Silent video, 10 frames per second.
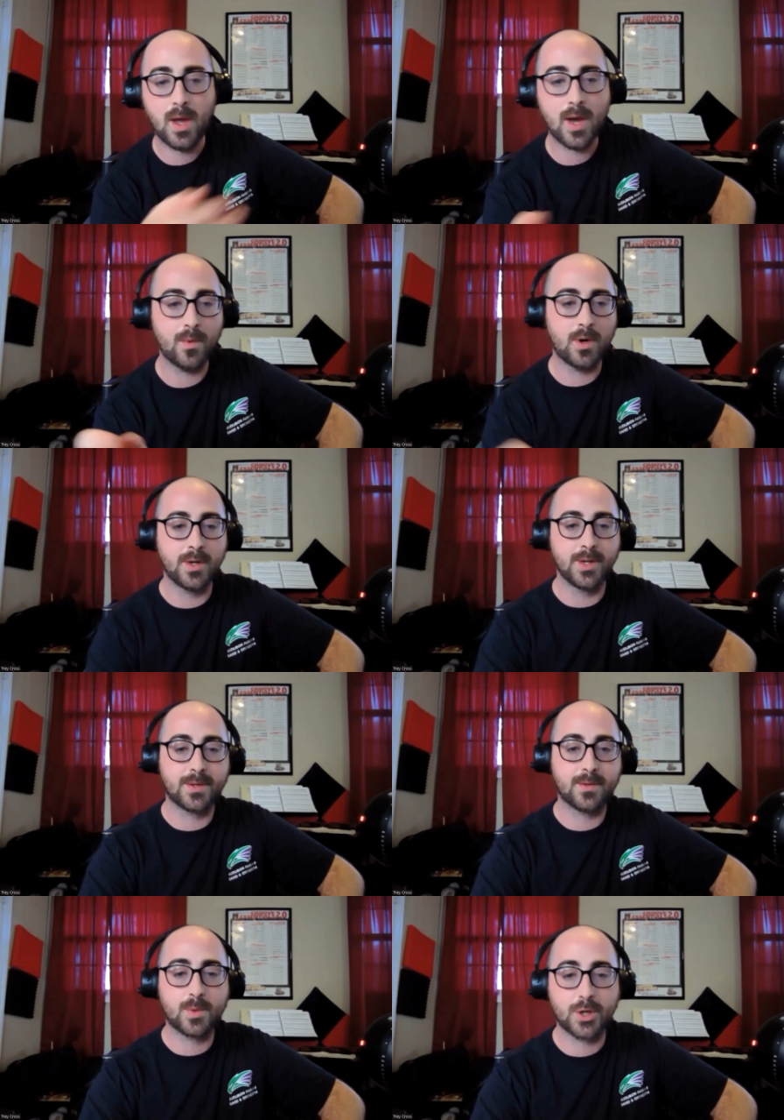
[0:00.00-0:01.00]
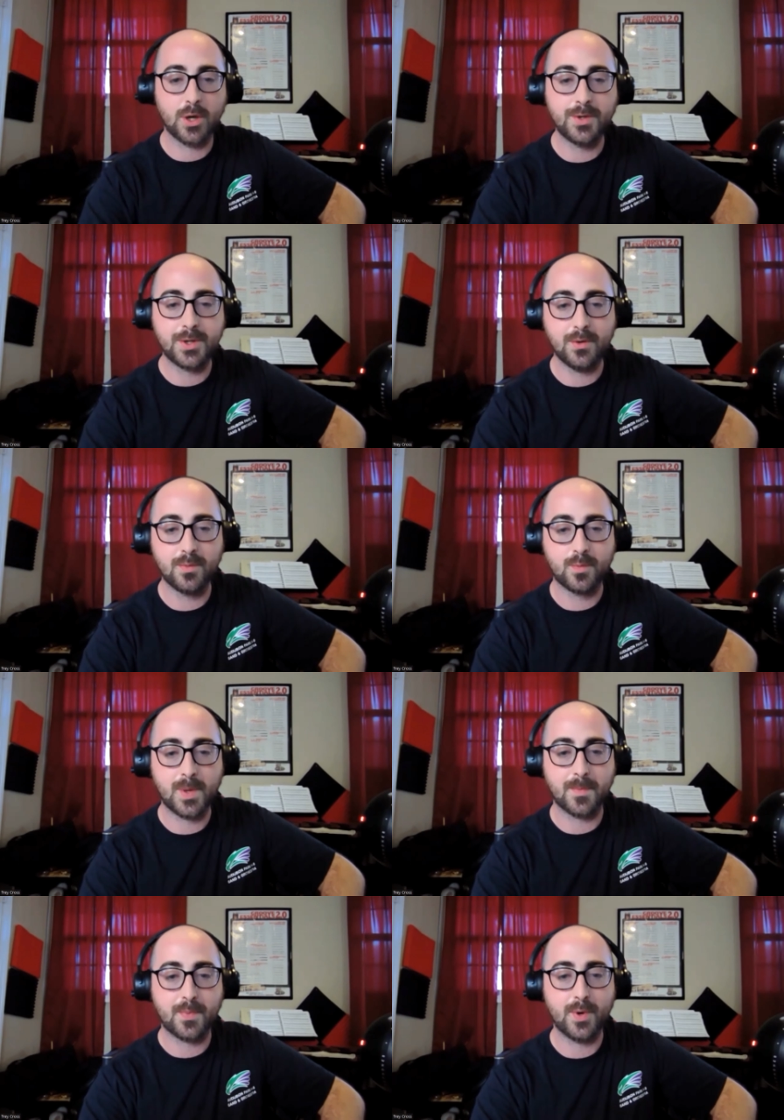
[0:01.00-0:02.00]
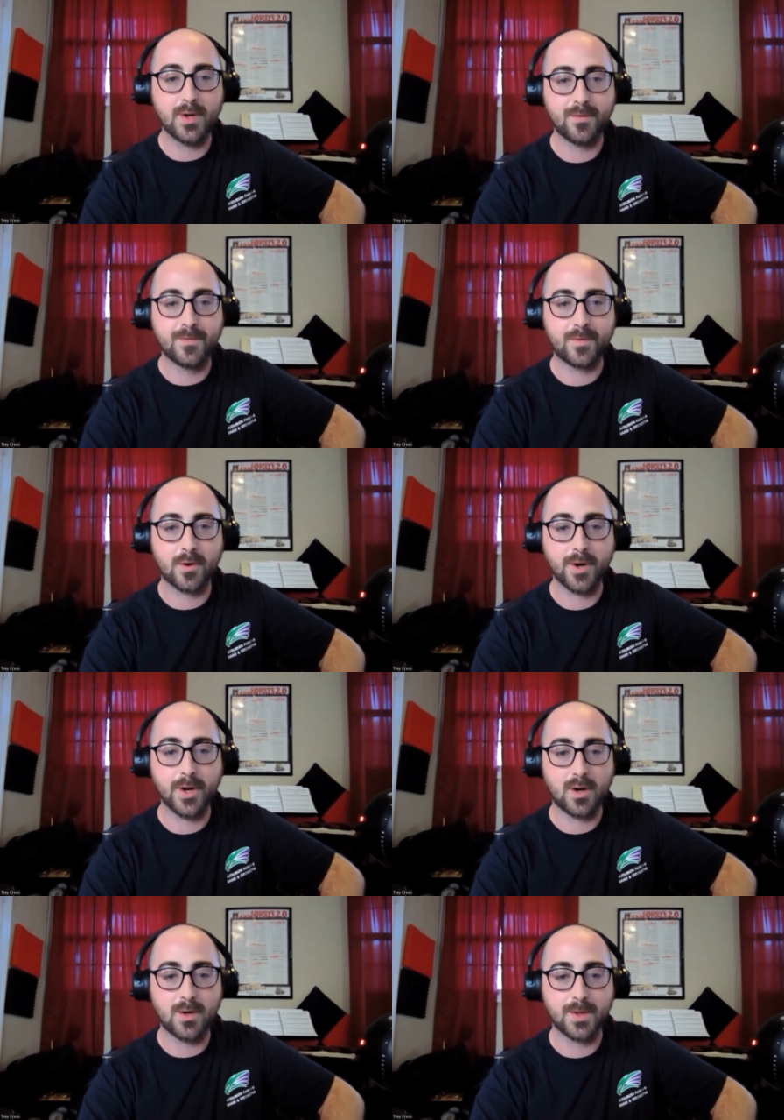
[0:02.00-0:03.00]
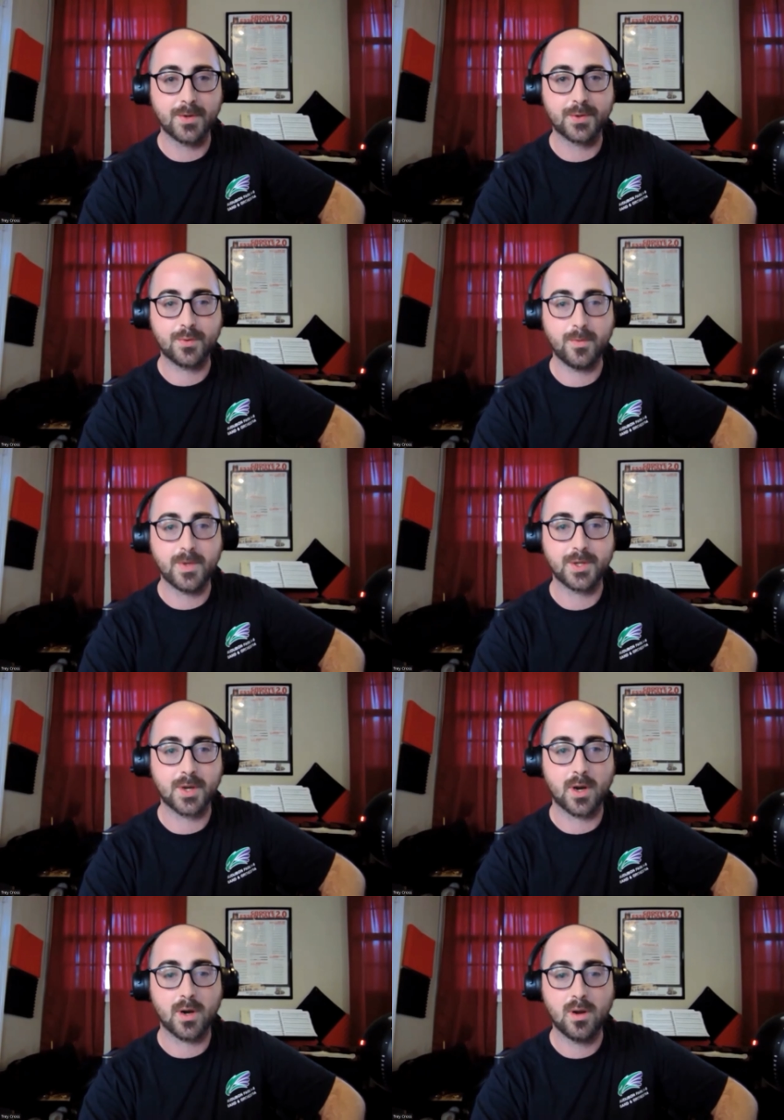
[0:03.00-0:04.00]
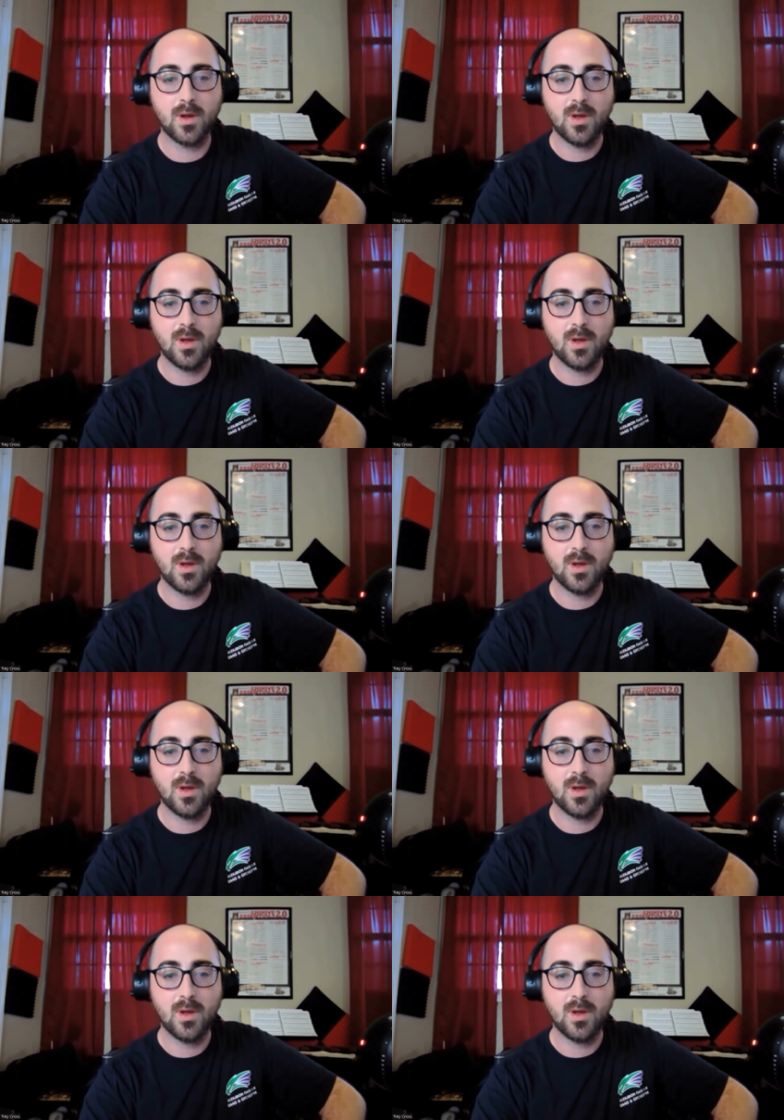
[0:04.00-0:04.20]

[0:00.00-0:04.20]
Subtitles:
Yeah, well, it shows you what the point of learning all those rudiments are.